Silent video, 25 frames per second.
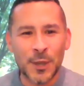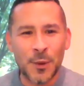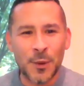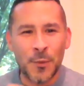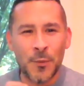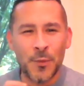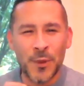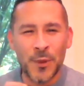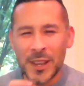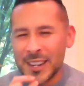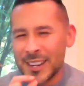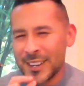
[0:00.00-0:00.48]

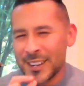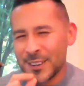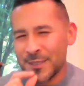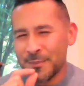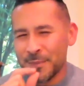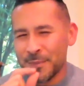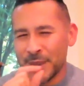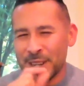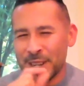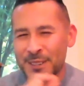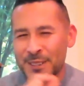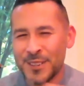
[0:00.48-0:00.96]
One little
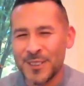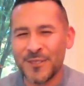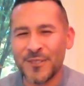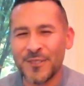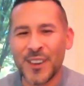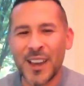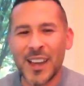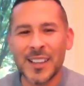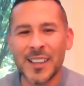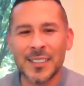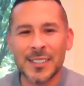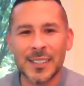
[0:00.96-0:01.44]
bit of
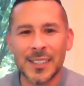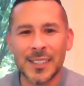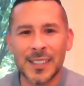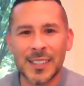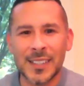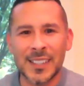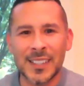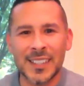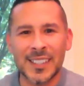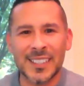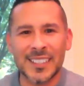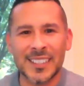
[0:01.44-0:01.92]
advice
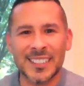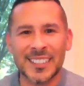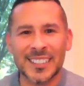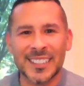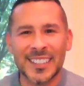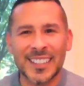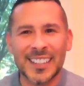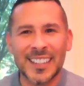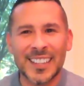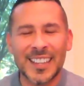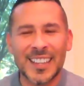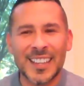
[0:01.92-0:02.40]
is
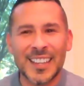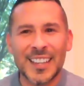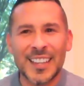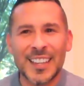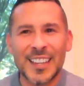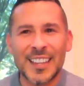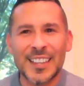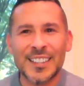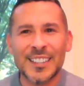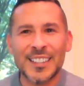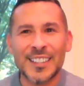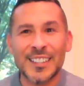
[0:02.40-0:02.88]

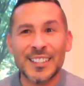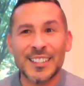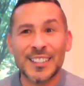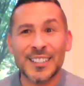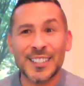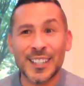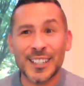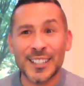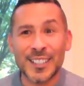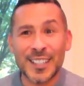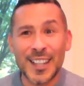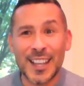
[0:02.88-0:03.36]

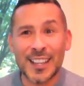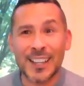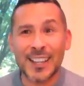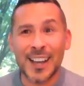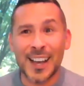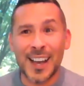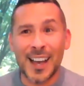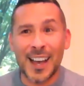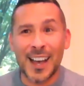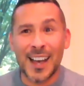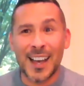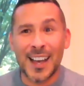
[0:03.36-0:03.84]
just like
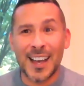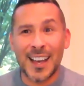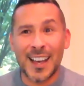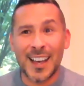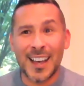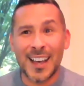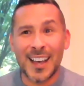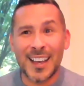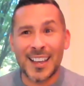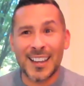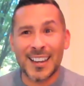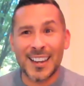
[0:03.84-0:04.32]

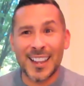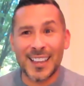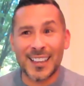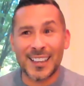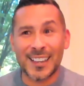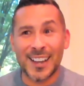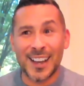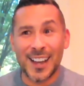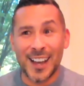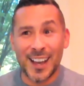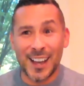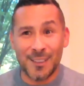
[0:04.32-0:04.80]

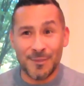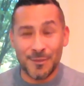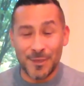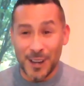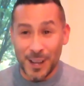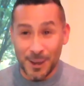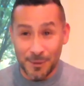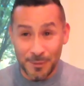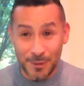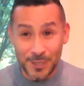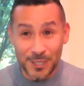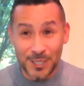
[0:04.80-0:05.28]

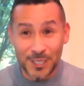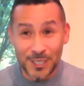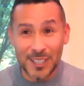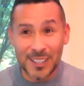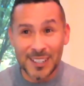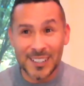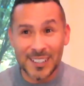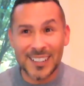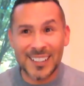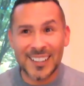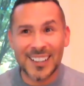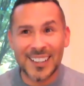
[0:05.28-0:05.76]
when I was
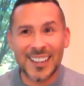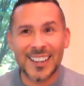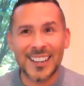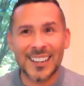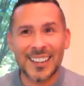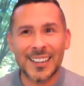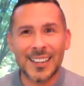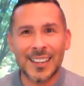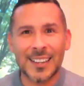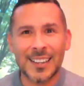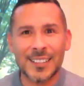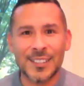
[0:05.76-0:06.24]
young,
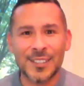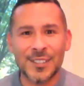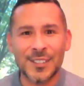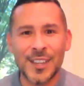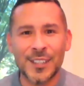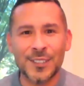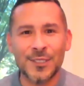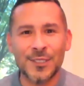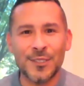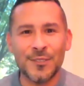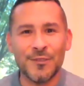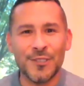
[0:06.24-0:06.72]
you
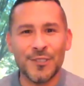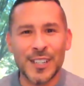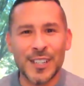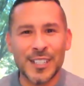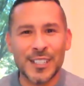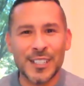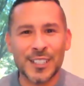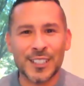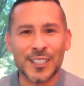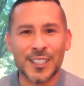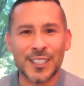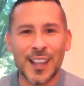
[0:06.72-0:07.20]
have to really
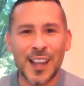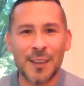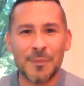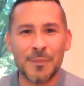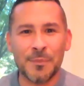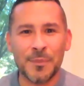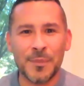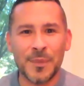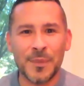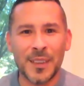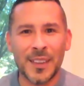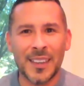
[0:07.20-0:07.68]

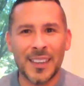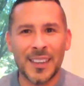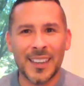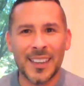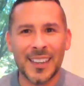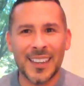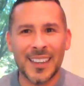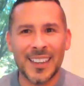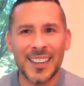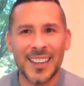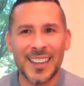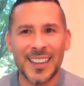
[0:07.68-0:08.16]
stop
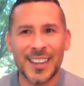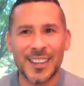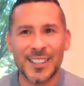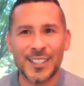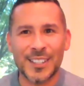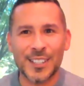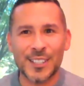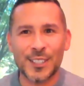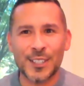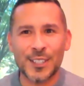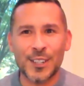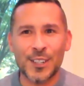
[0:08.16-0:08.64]
and
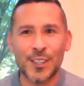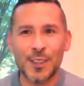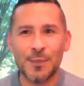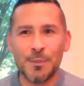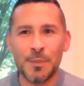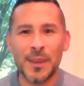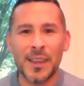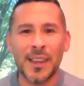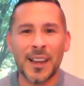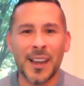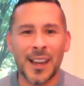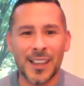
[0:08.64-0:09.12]
just look
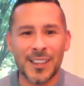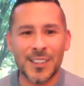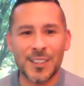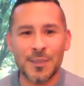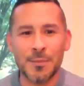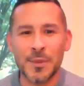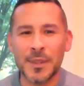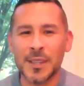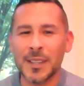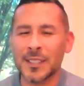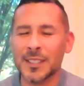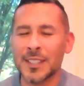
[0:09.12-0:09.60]
behind you
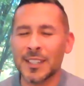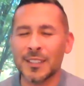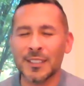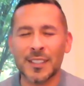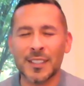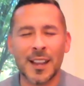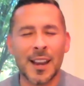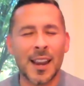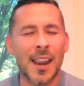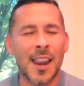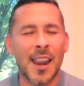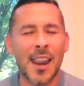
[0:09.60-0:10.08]
because
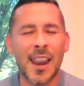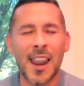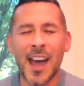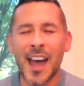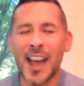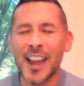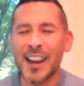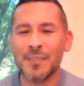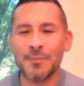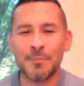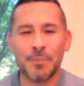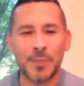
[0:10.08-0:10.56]
there's a
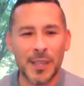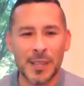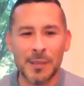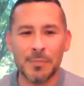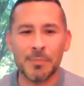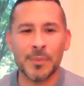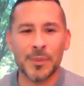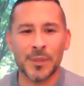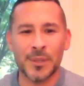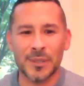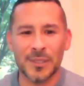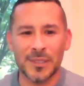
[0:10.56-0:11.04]
lot of
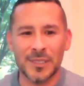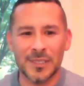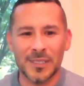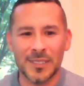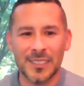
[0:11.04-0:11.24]
people